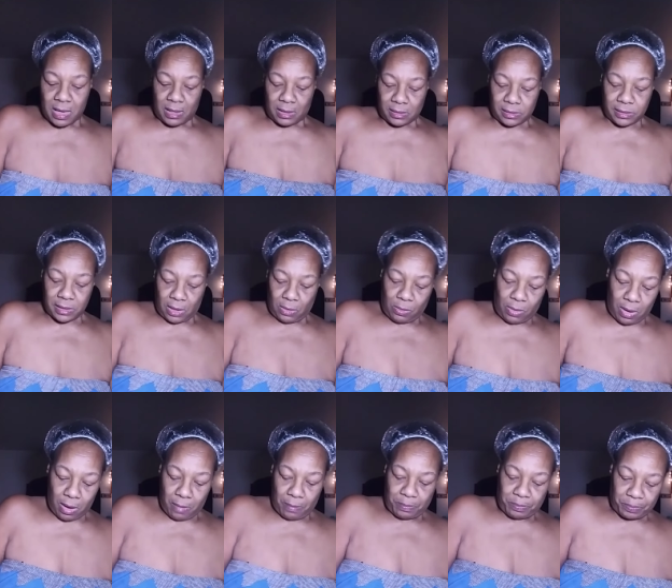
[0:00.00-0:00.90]
So
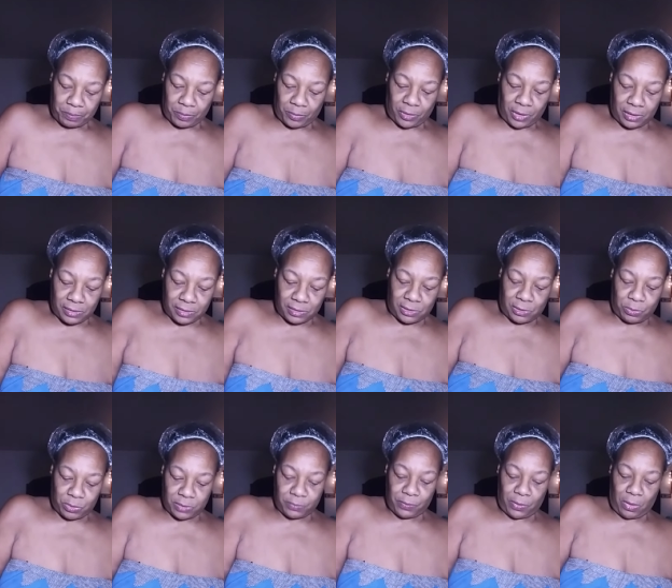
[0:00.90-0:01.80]
it's in
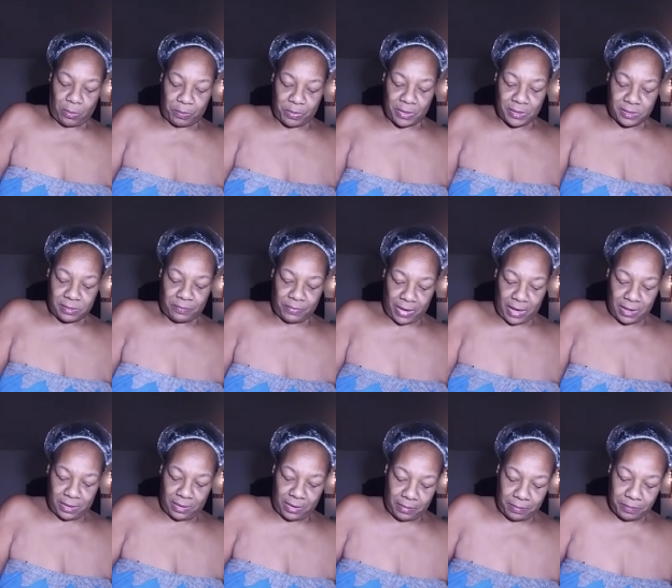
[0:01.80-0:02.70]
Swissville,
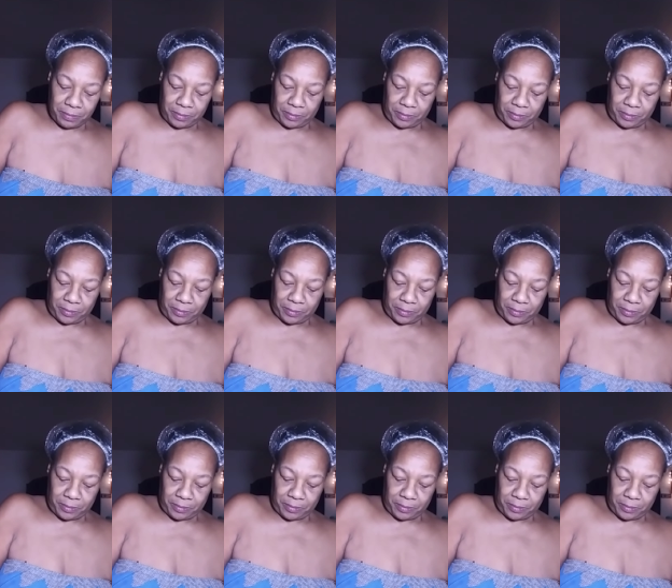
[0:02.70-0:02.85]
Pennsylvania,